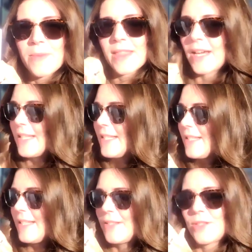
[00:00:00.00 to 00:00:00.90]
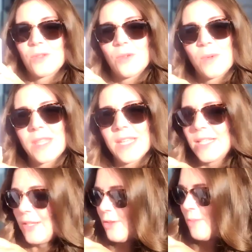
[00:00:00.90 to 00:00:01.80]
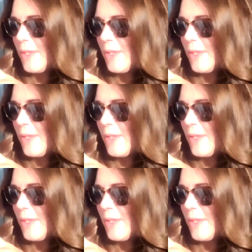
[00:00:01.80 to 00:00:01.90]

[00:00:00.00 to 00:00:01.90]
That it is within you,